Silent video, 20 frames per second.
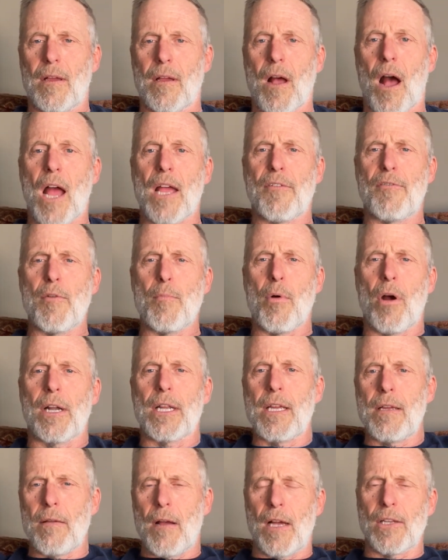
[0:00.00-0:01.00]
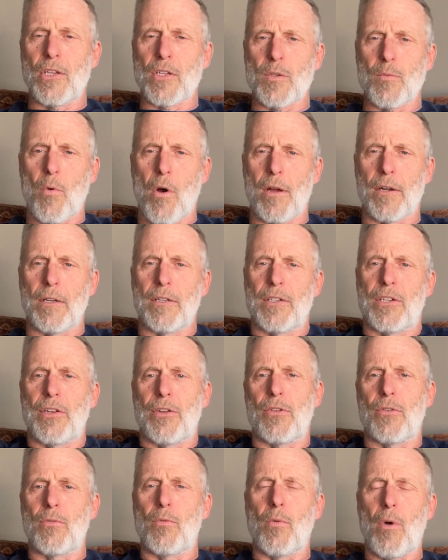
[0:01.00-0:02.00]
Hi, everybody. I just wanted
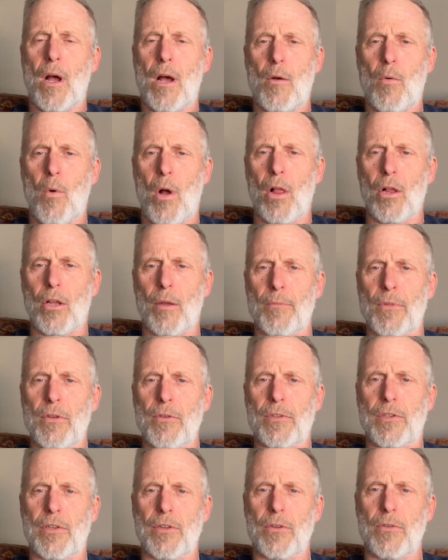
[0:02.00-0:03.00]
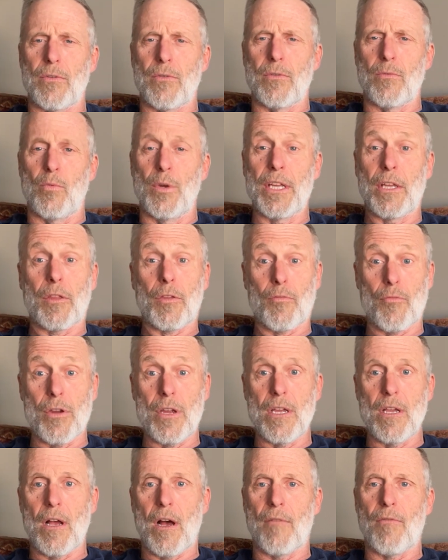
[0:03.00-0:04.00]
to welcome you to week
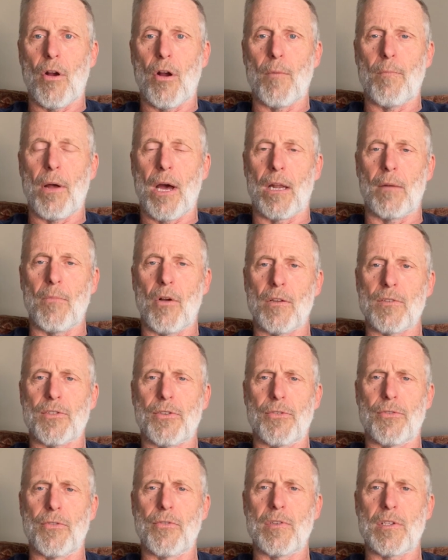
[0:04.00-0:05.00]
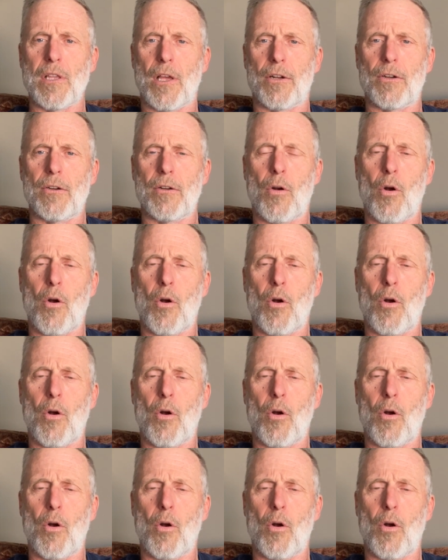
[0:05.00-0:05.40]
three of our Paddle Monster newsletter.